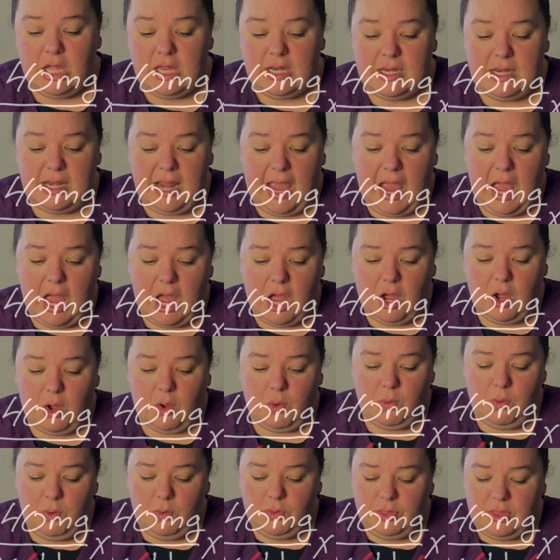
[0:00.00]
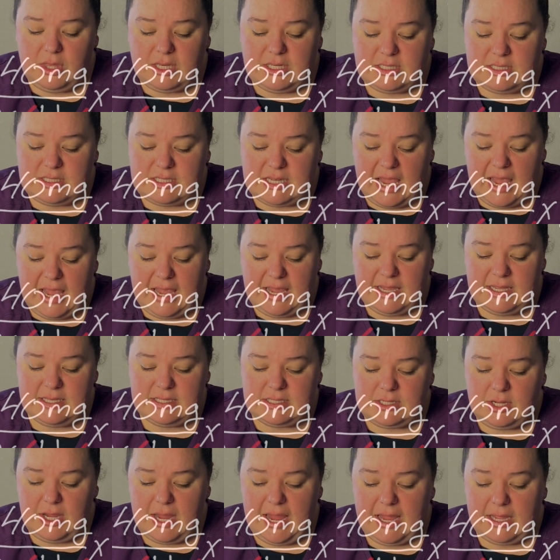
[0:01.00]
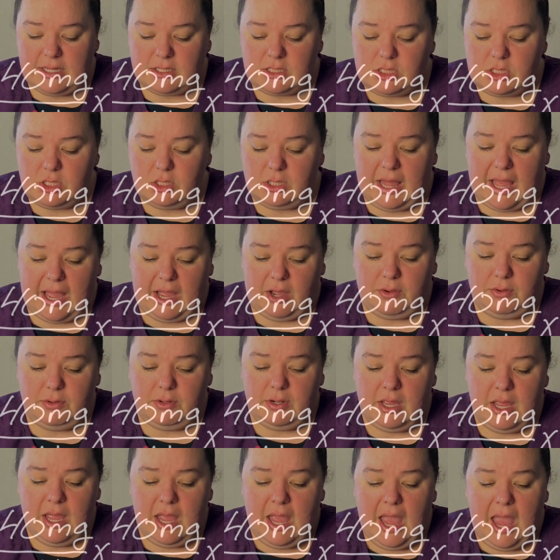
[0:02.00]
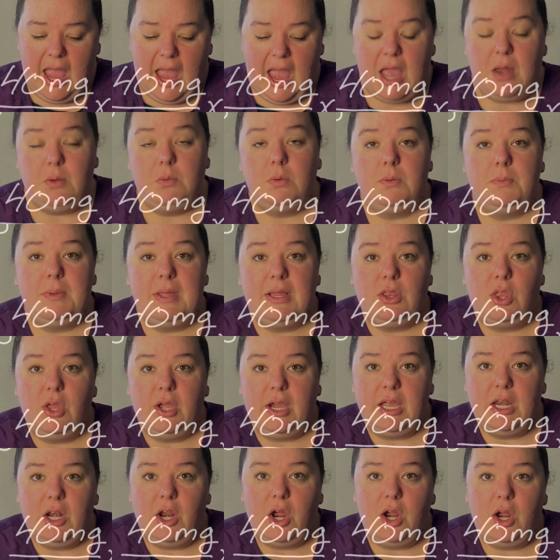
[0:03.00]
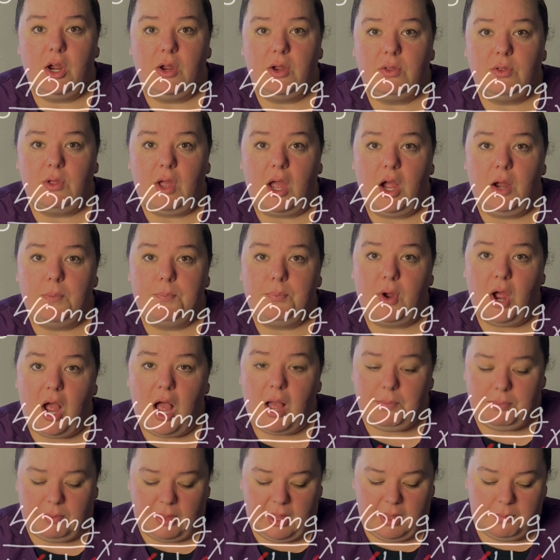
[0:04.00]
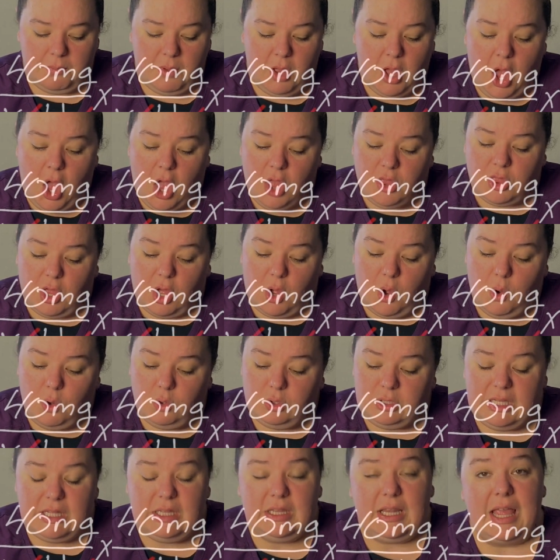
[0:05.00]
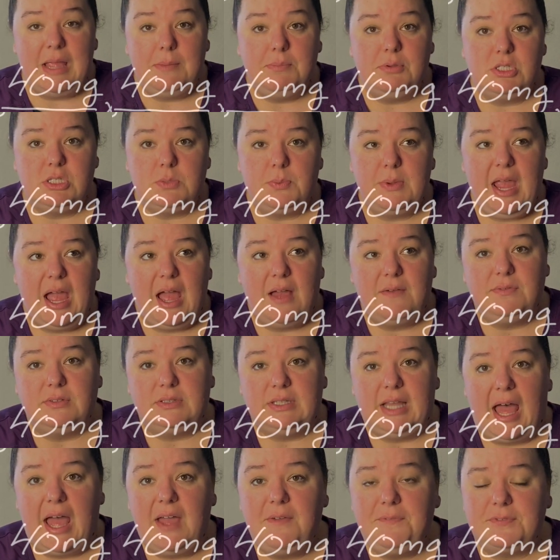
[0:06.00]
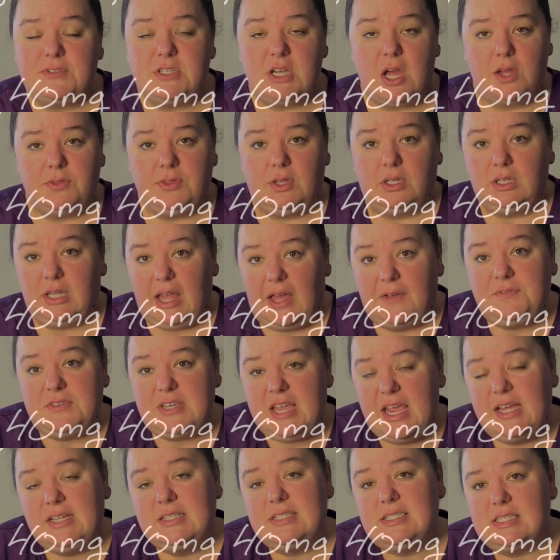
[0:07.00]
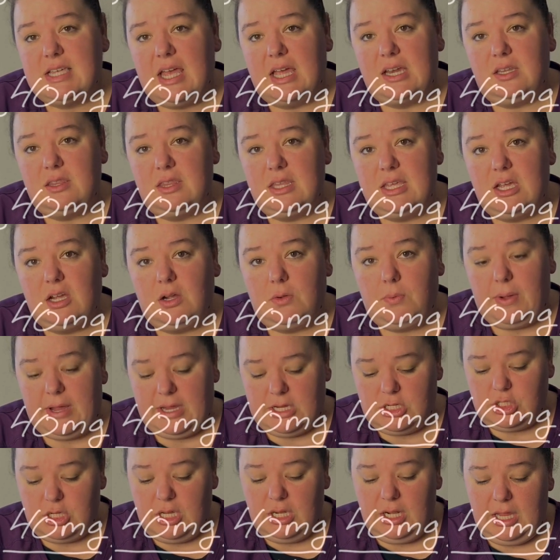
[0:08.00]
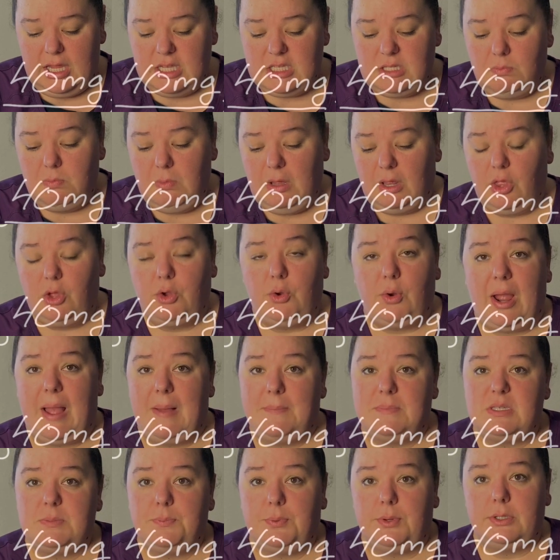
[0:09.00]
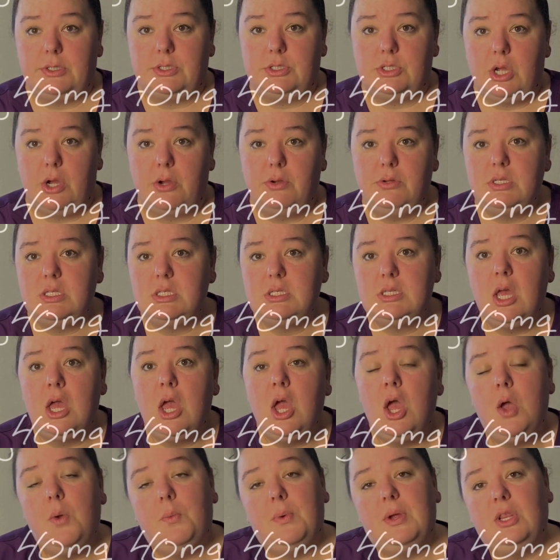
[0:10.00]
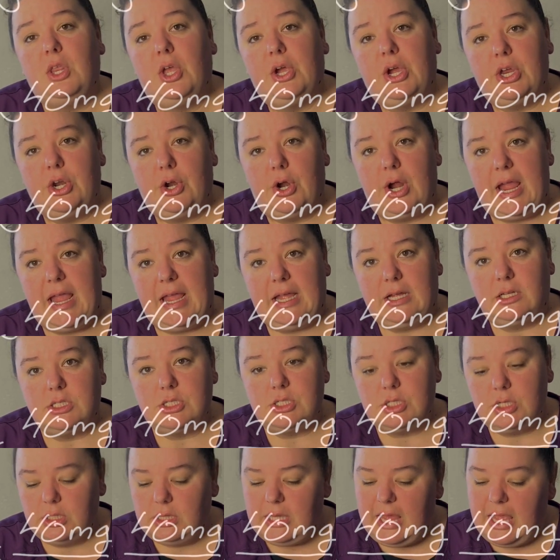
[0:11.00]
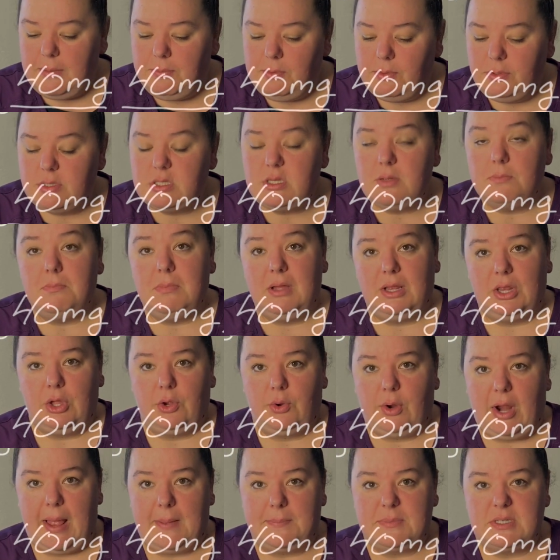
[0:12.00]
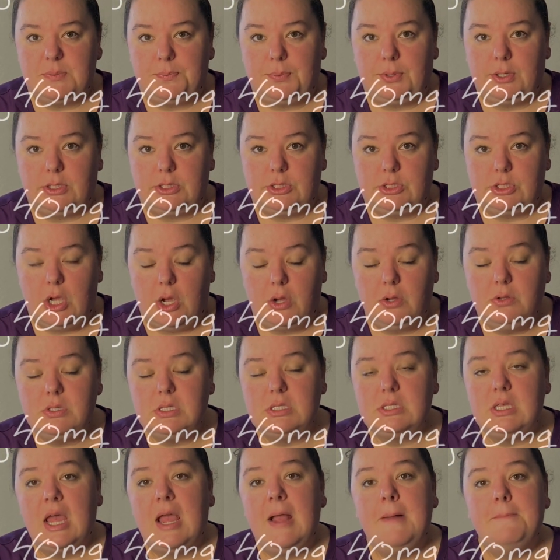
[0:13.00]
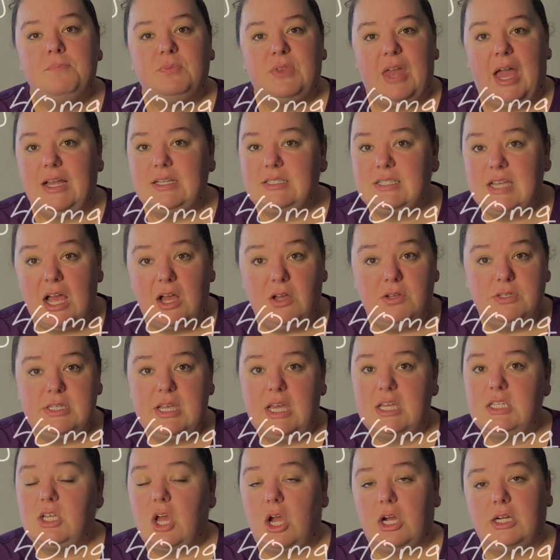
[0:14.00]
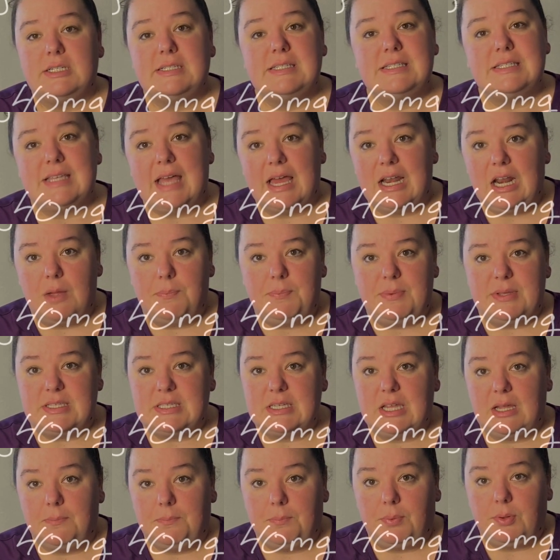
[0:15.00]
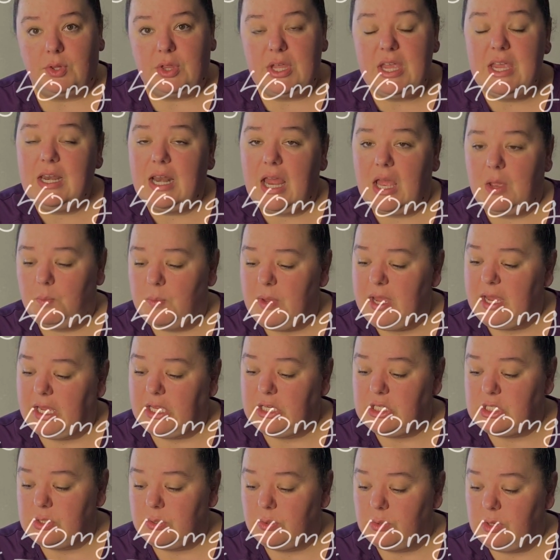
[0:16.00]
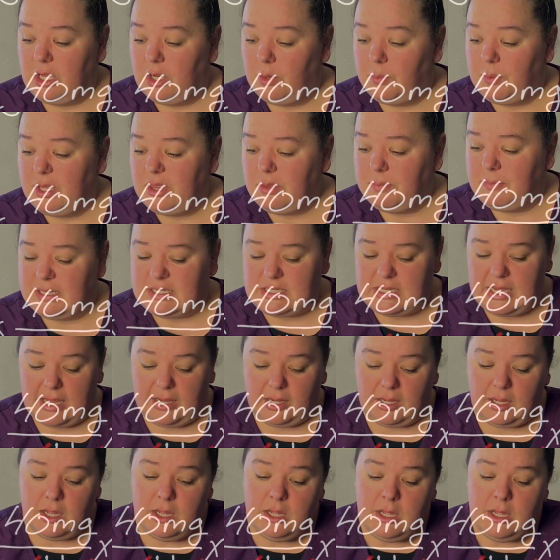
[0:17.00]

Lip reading: Now the days cancel out. And when we look at our problem, the only labels we have left on the left-hand side of the equation is milligrams per dose. We look at our answer labels, milligrams per dose. That tells us our setup is complete and we can do the arithmetic.